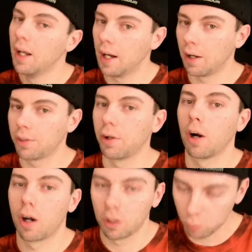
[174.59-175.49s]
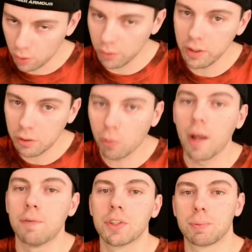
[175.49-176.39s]
out there are really
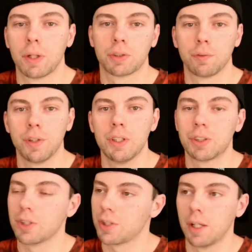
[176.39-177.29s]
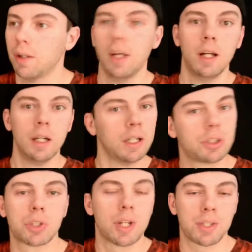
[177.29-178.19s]
craving special features and it
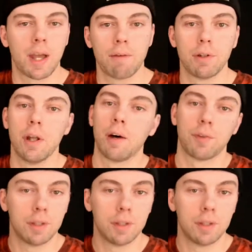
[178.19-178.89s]
just doesn't have enough.